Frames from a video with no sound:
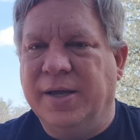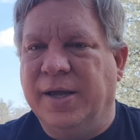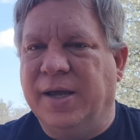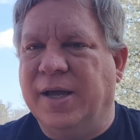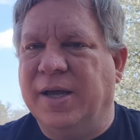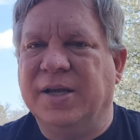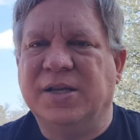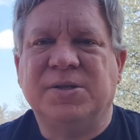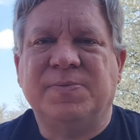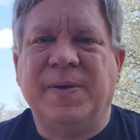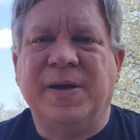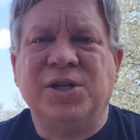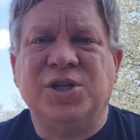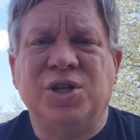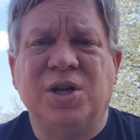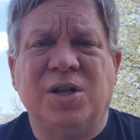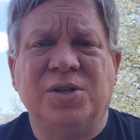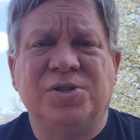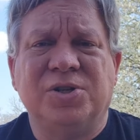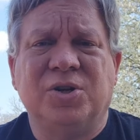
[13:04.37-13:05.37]

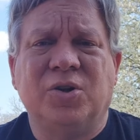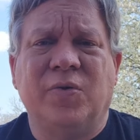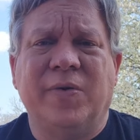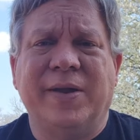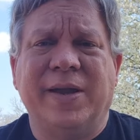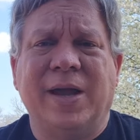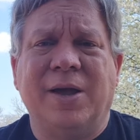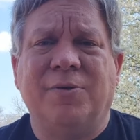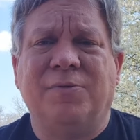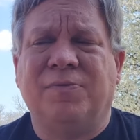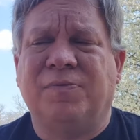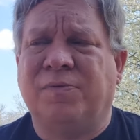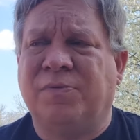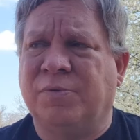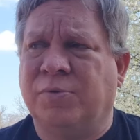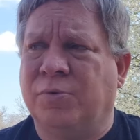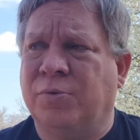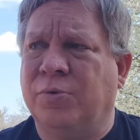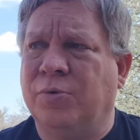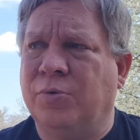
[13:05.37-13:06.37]
Expansion also going out
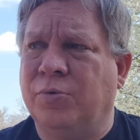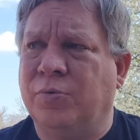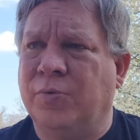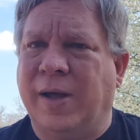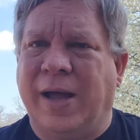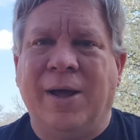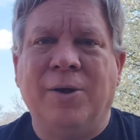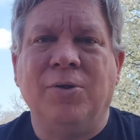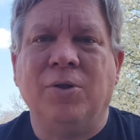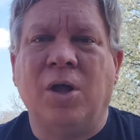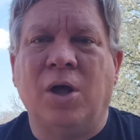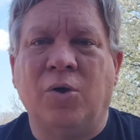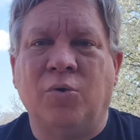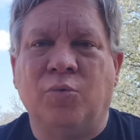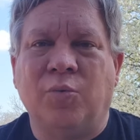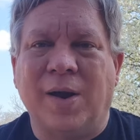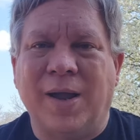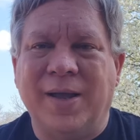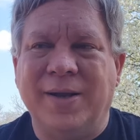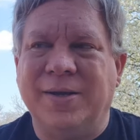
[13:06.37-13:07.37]
through Outlaw
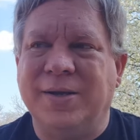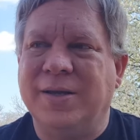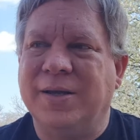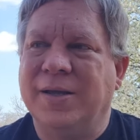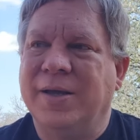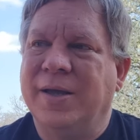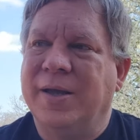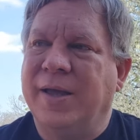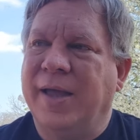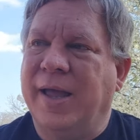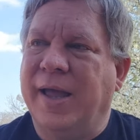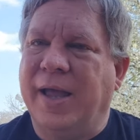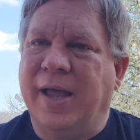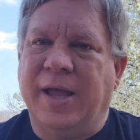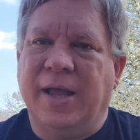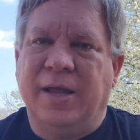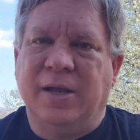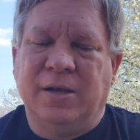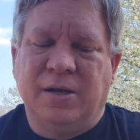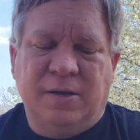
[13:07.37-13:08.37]
Run
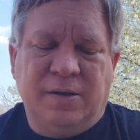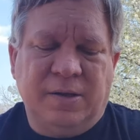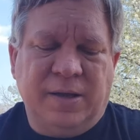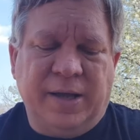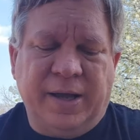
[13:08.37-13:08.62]
and